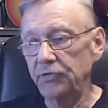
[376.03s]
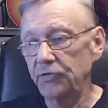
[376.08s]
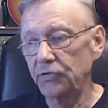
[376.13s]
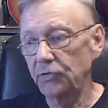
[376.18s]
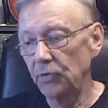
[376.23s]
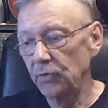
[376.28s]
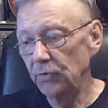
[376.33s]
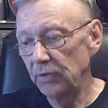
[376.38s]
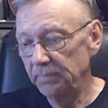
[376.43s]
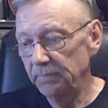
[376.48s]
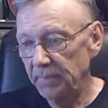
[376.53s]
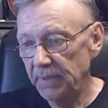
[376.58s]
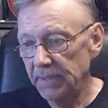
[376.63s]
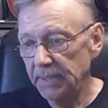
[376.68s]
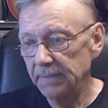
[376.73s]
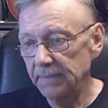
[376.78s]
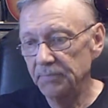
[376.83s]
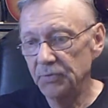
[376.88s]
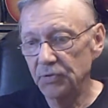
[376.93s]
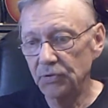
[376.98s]
slowly
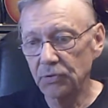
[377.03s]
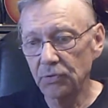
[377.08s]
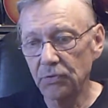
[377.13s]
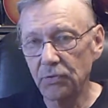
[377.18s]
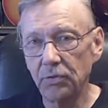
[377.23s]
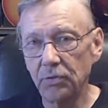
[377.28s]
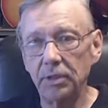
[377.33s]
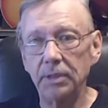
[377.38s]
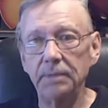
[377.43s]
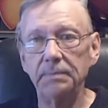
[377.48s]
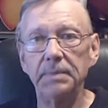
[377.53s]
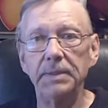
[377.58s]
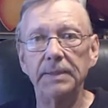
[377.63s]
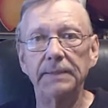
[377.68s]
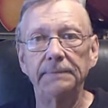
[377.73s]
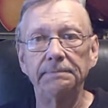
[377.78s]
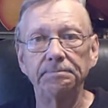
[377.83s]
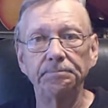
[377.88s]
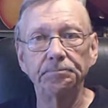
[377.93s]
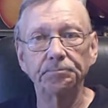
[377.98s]
being absorbed,
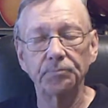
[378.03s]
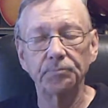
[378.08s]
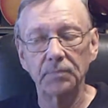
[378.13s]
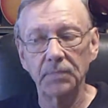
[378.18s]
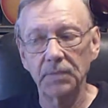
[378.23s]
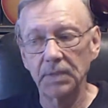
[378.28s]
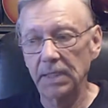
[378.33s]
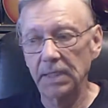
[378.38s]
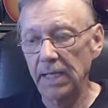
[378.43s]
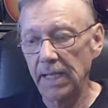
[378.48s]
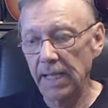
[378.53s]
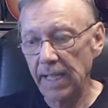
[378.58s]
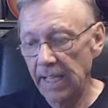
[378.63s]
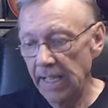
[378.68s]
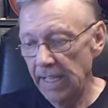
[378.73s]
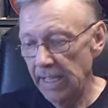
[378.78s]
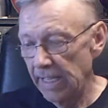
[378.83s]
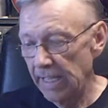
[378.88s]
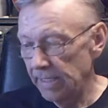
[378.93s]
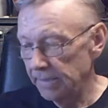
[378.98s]

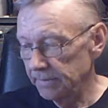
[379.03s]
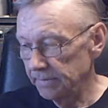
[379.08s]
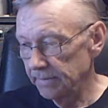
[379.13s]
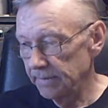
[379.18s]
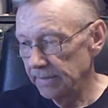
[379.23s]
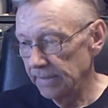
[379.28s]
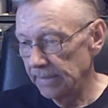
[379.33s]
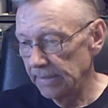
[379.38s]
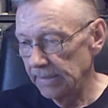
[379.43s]
and